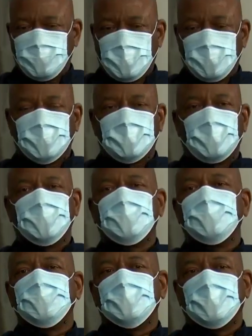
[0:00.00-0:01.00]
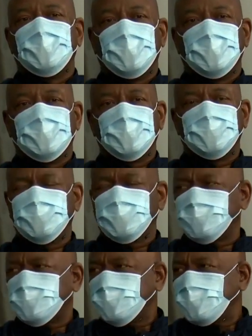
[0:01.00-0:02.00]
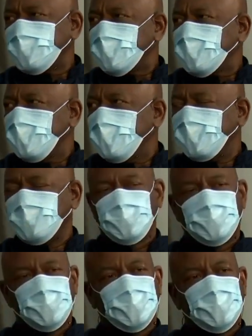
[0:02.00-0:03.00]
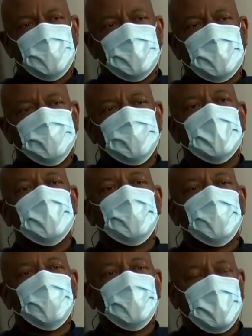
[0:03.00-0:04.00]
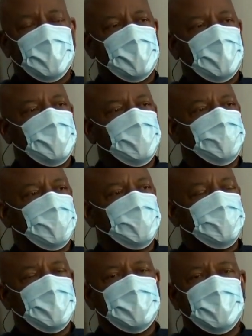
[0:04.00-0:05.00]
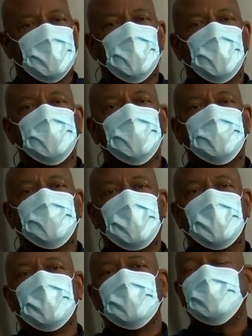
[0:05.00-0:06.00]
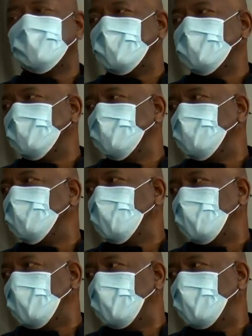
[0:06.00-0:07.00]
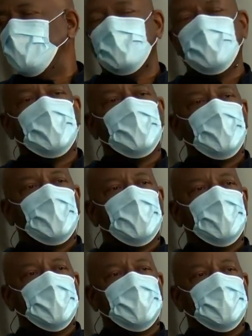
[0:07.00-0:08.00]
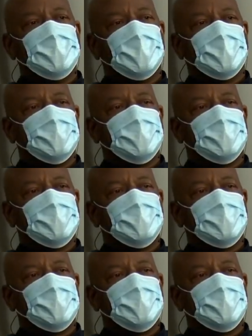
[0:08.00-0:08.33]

we got a lot of support to be included and involved in the cost of hunger study, COHA, which is a